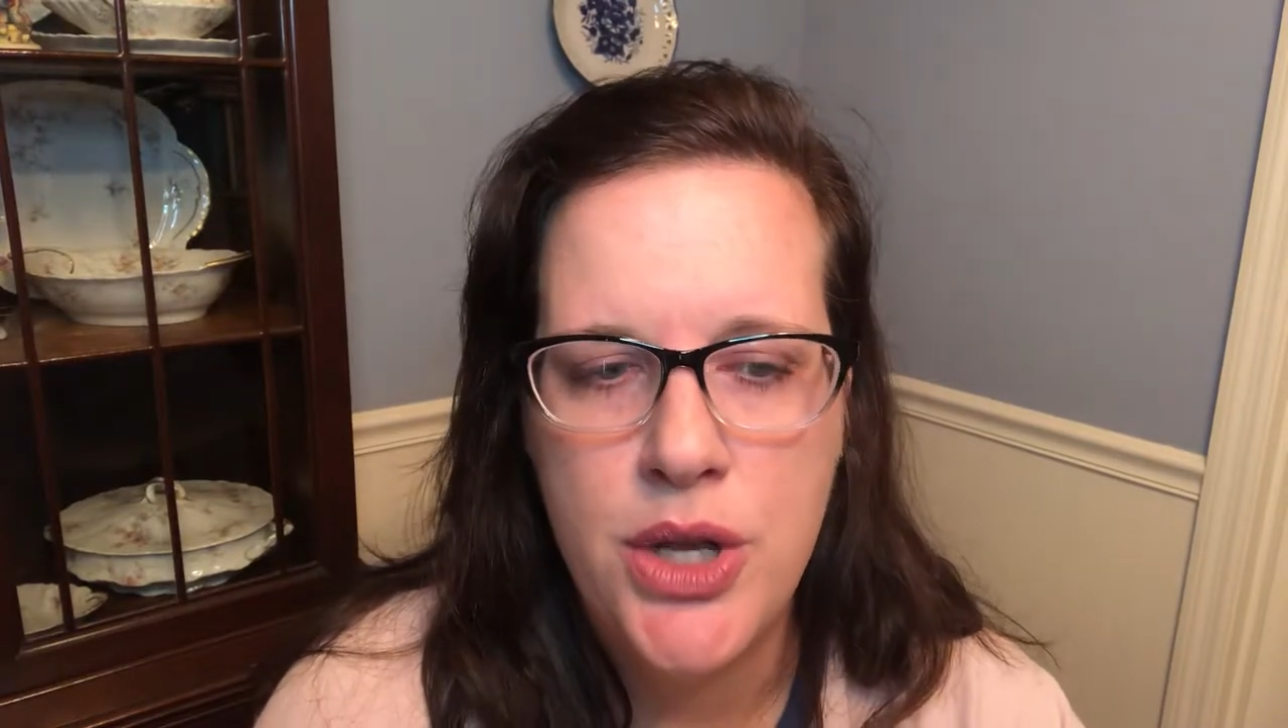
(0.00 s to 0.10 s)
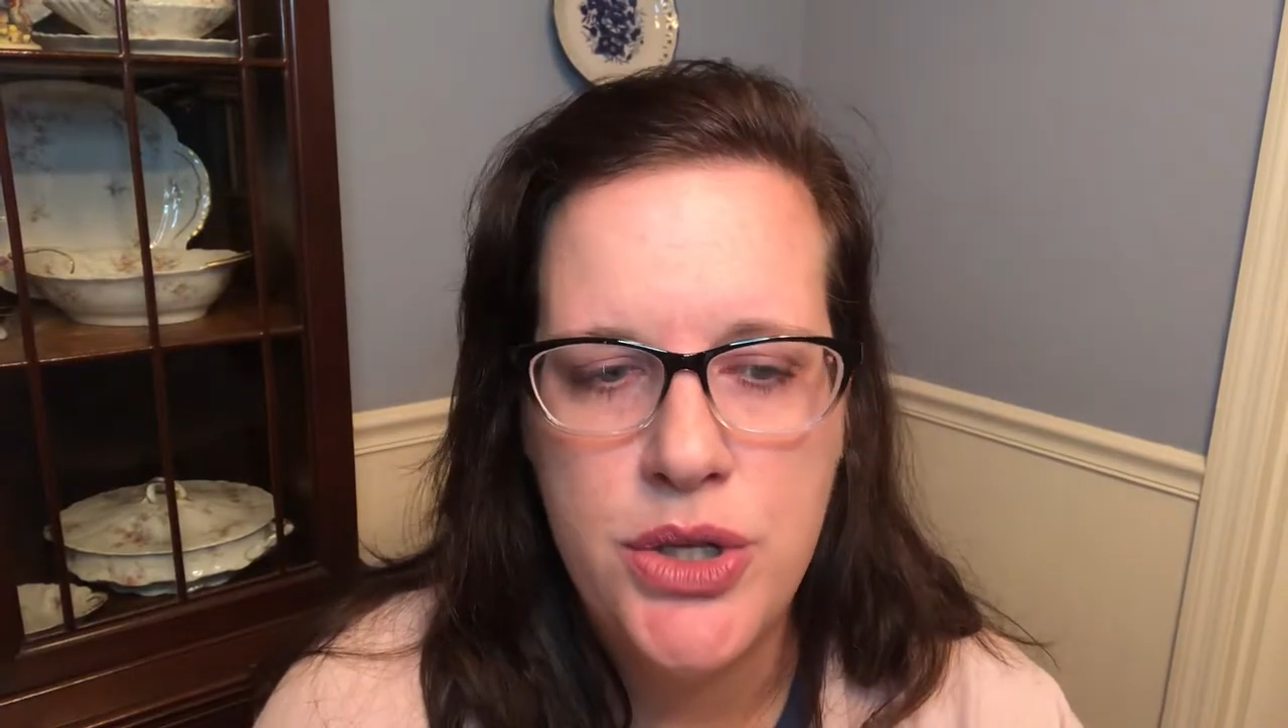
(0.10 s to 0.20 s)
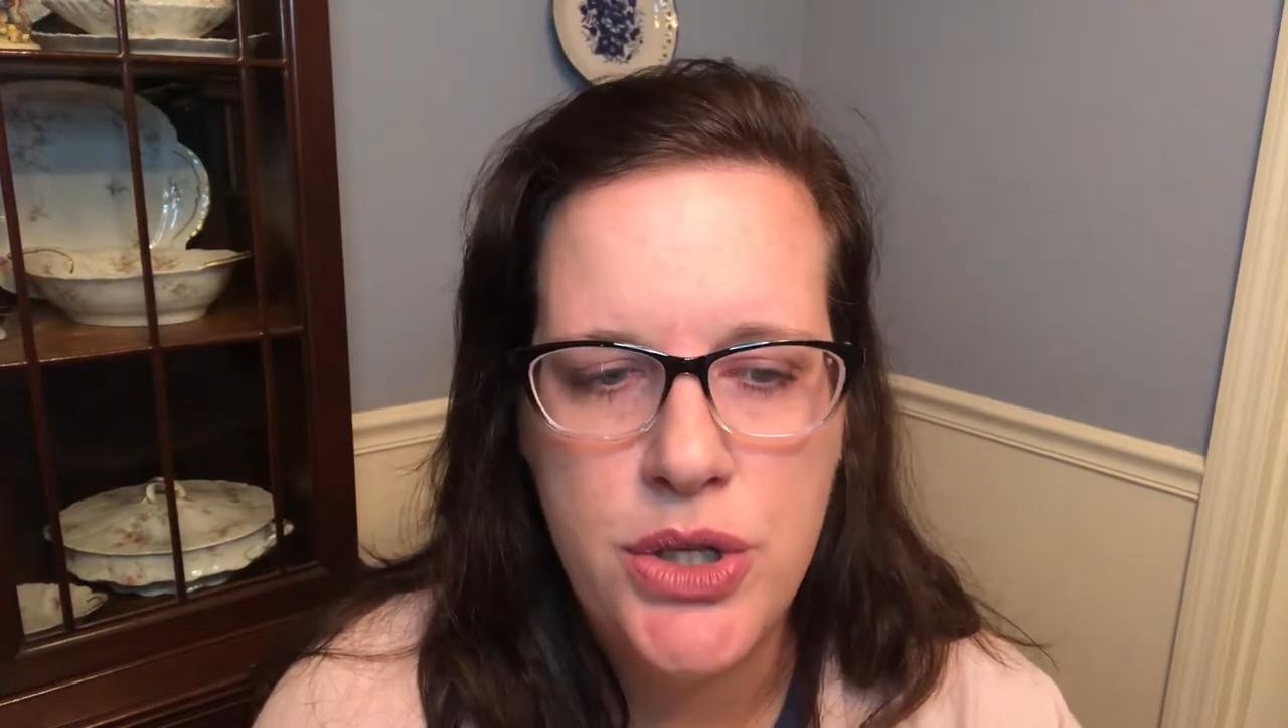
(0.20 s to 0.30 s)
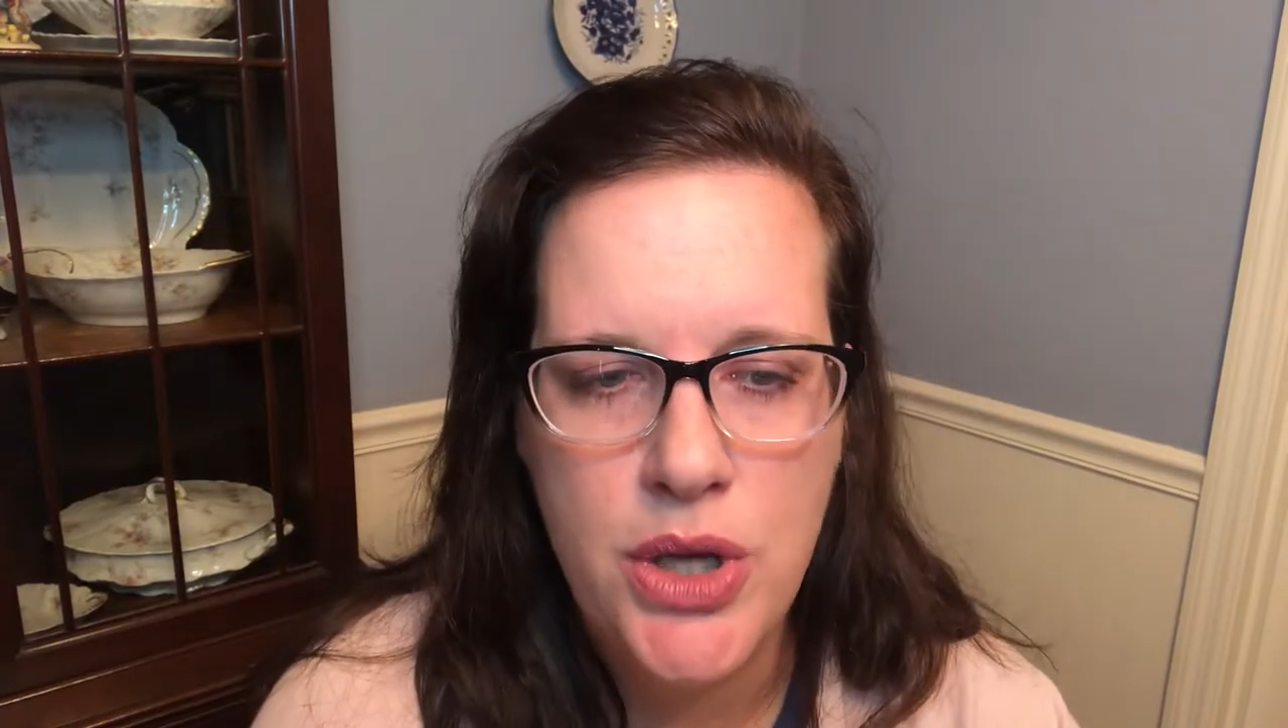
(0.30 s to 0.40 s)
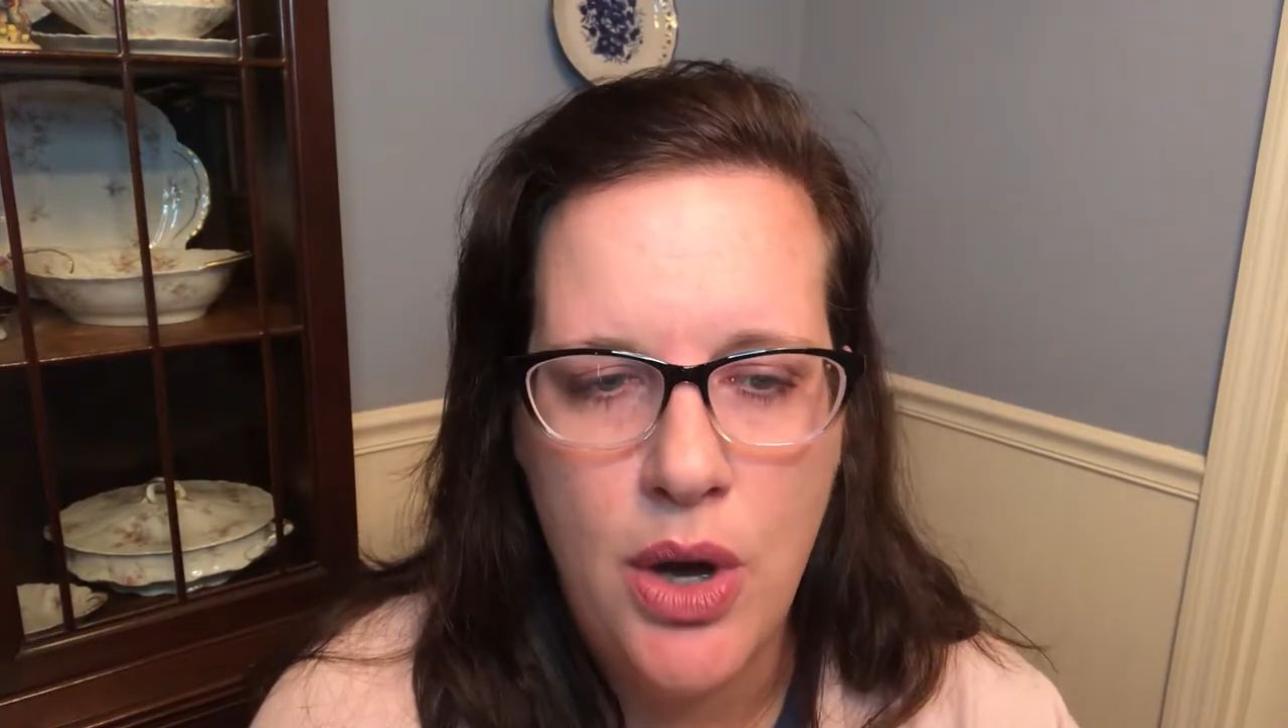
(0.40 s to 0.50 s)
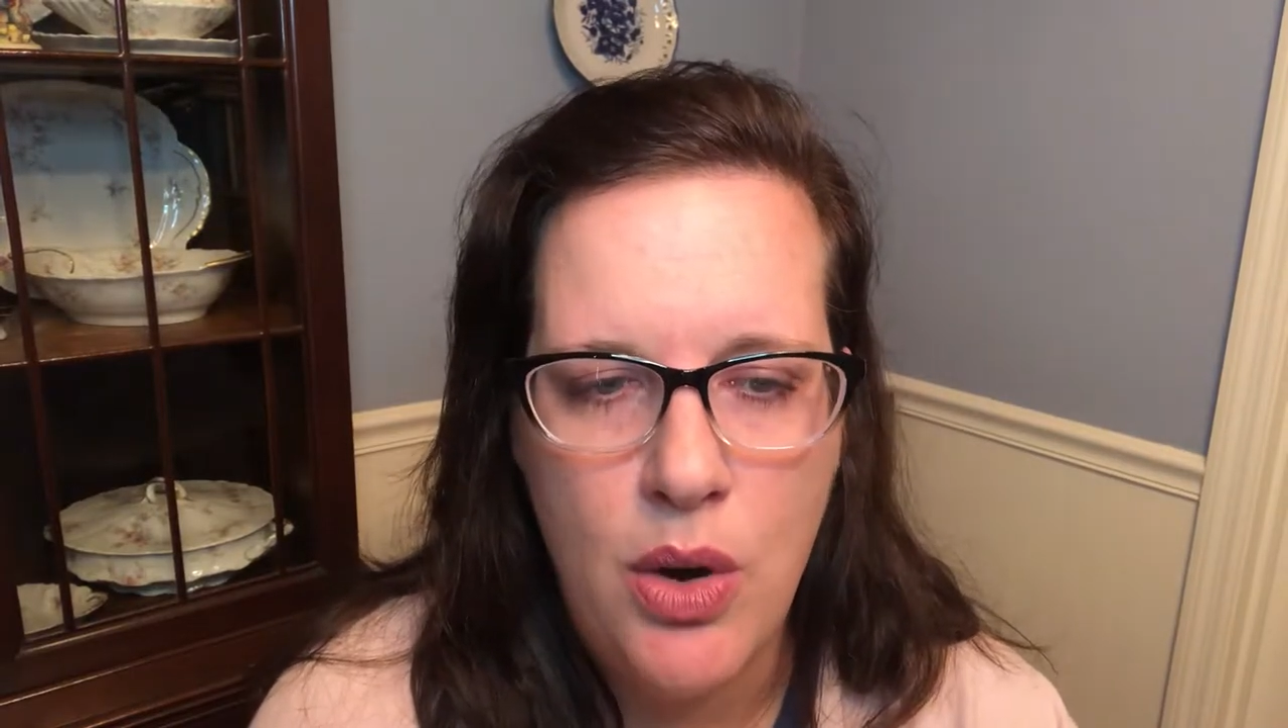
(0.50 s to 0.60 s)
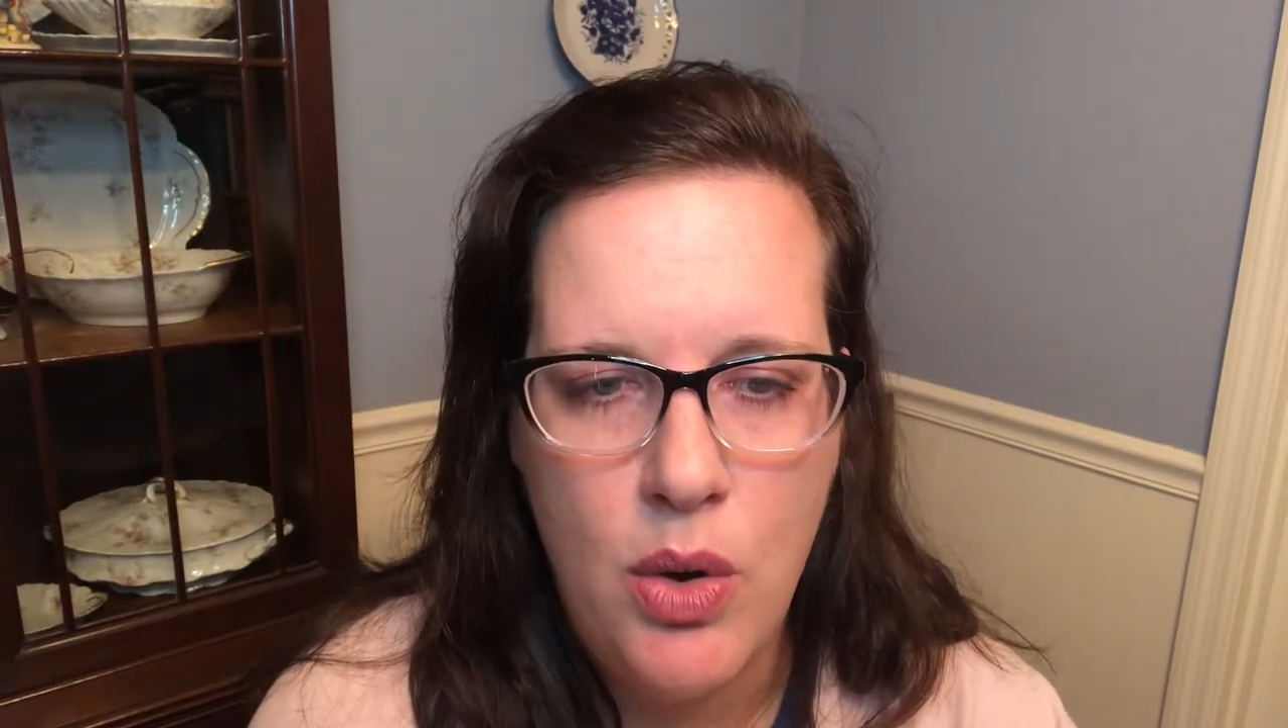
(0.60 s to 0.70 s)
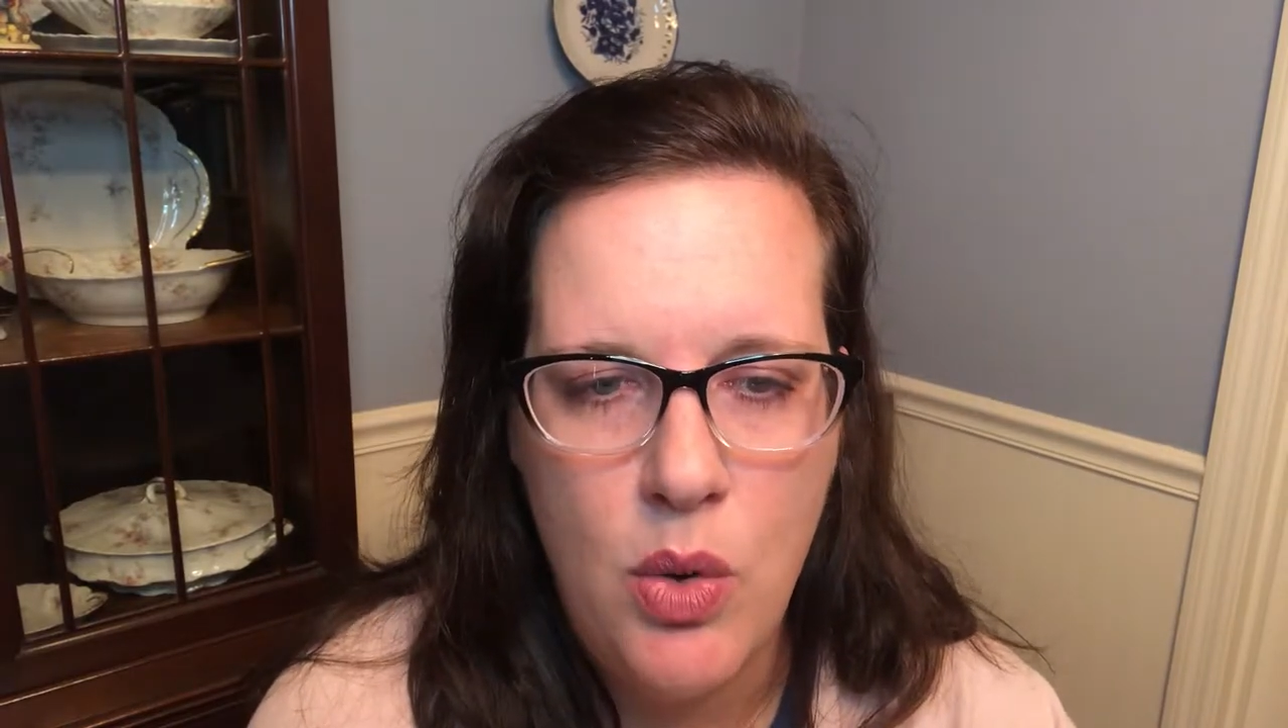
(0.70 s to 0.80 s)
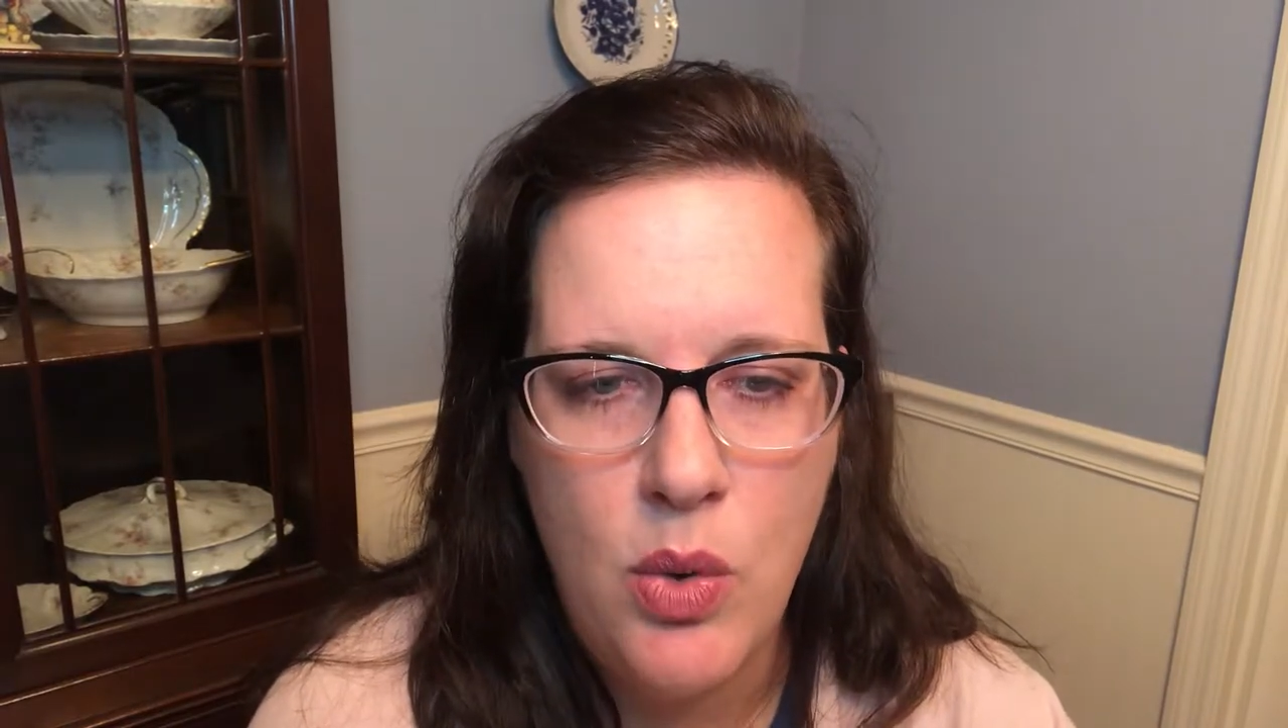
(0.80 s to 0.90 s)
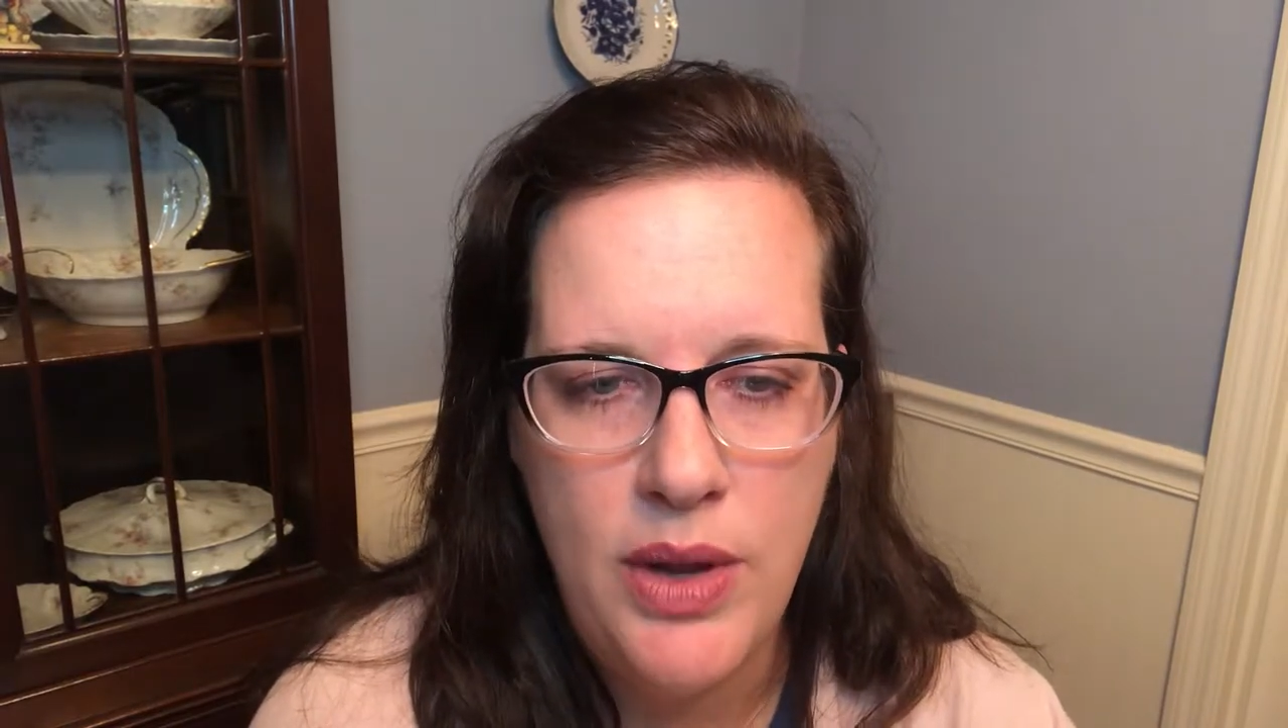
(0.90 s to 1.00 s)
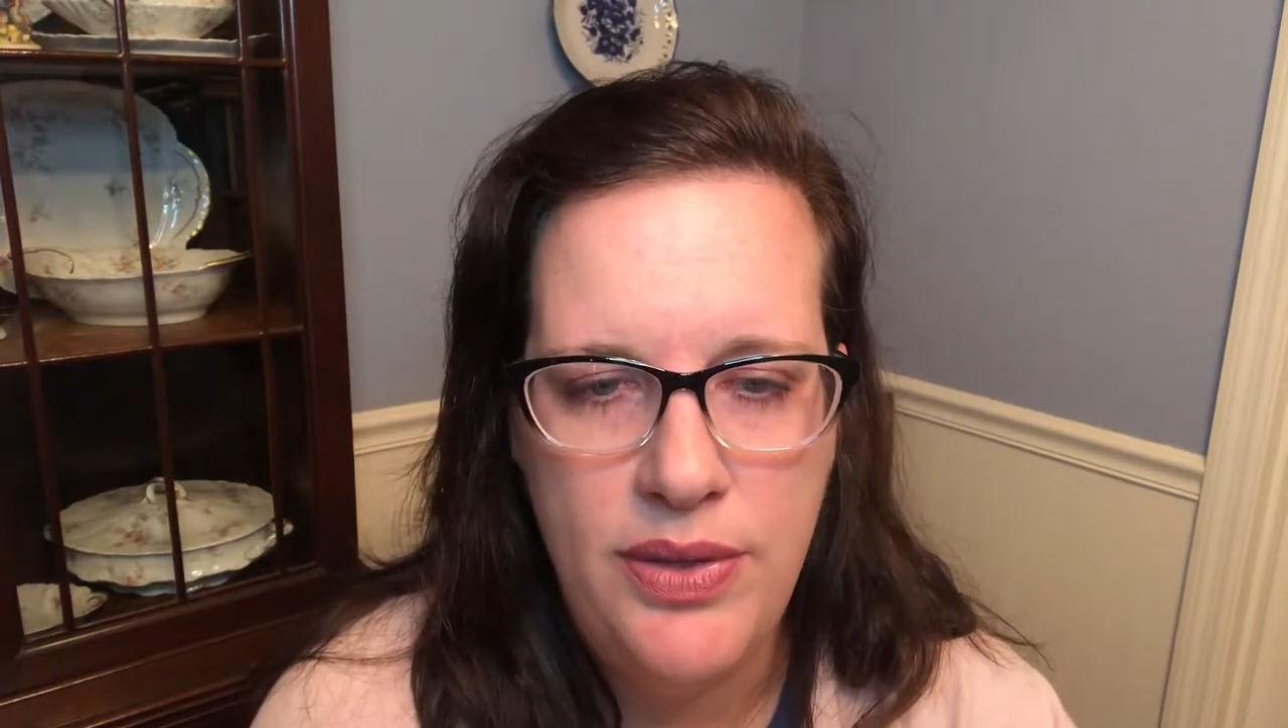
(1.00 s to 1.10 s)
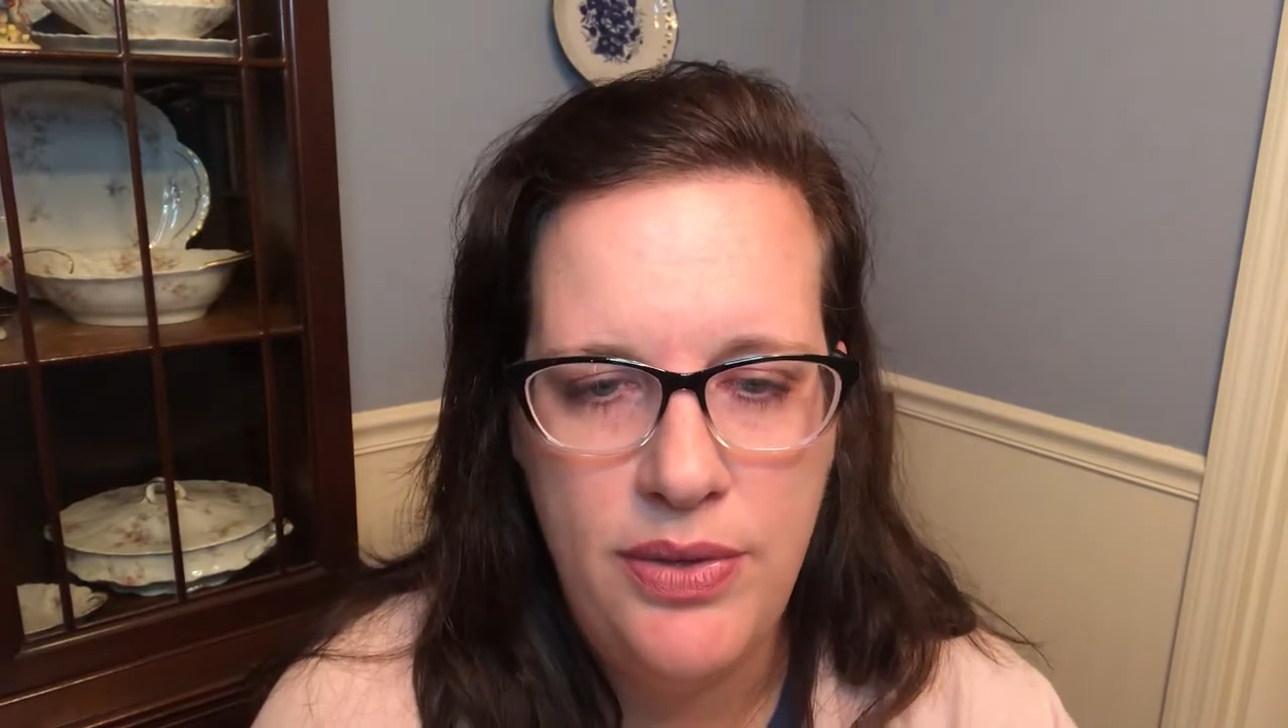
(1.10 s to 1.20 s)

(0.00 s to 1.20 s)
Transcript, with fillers: So